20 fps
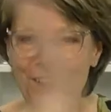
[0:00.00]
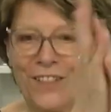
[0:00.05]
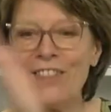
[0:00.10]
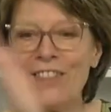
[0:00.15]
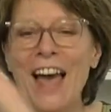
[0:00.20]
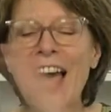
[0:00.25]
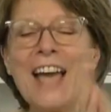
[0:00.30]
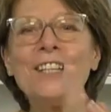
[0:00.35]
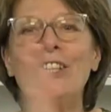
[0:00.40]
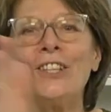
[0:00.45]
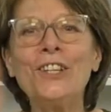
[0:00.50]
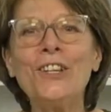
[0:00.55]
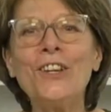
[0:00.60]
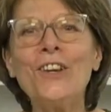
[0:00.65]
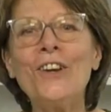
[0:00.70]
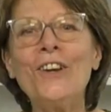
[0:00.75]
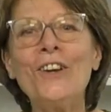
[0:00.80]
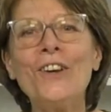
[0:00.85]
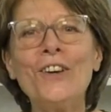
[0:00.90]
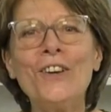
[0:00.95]
Thank
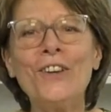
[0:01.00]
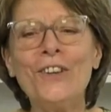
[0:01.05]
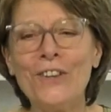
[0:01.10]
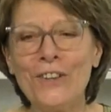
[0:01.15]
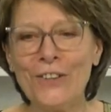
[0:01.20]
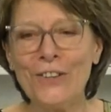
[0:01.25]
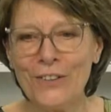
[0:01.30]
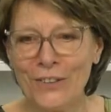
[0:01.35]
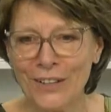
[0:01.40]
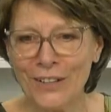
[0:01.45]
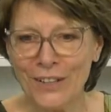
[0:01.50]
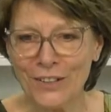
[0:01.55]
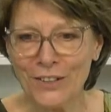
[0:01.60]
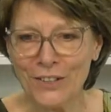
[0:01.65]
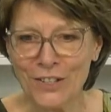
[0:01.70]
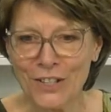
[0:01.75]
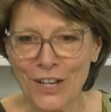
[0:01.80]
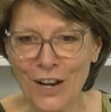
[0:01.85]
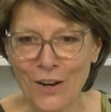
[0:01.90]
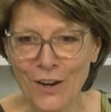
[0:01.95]
you,
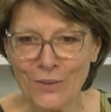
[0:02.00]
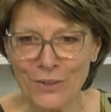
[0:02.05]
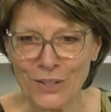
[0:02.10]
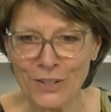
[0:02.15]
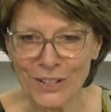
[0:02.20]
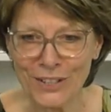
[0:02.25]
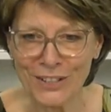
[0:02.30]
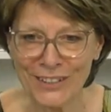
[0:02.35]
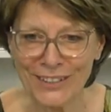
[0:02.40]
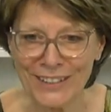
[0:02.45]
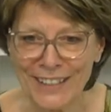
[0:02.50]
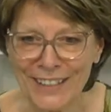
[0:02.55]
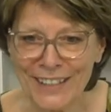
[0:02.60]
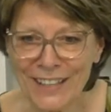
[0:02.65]
the Charleston.